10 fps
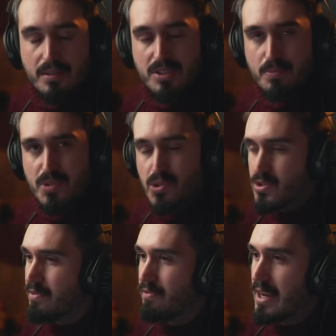some sort
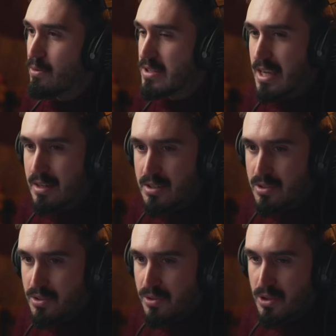of
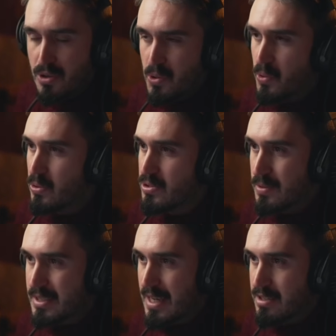flautando or
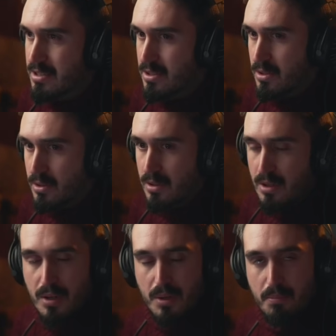sul tasto,
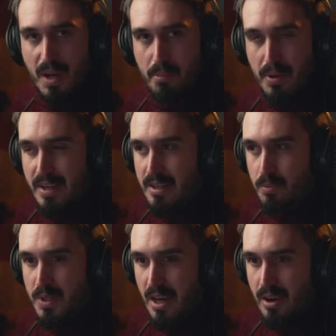but
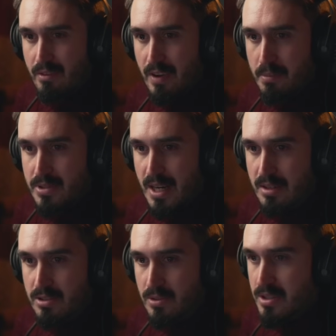played without
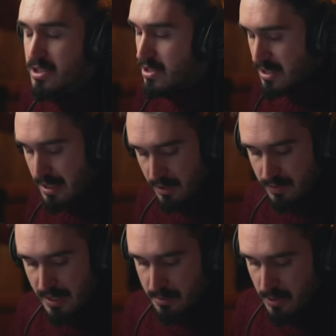vibrato. It's just
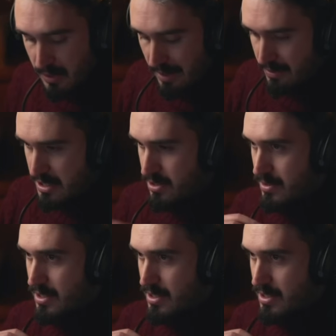incredible. Have a listen to